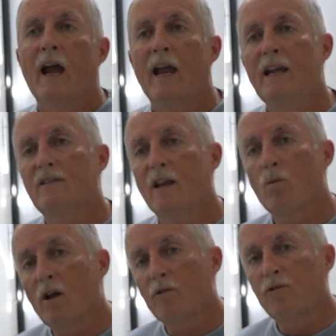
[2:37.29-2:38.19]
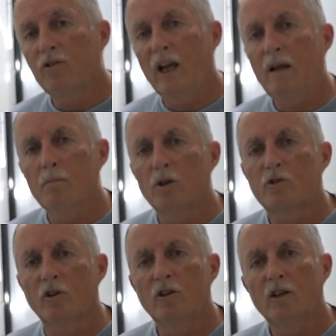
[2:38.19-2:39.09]
and he said, well, the flame
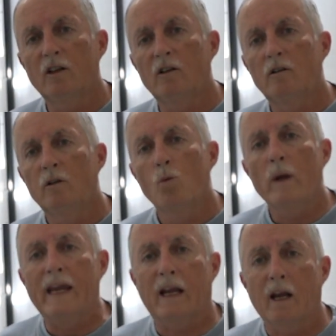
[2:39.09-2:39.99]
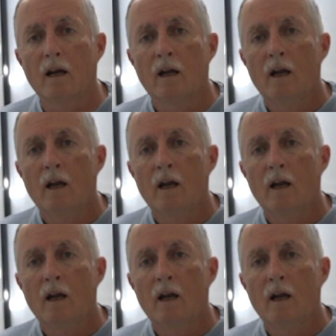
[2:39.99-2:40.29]
looks a little weak.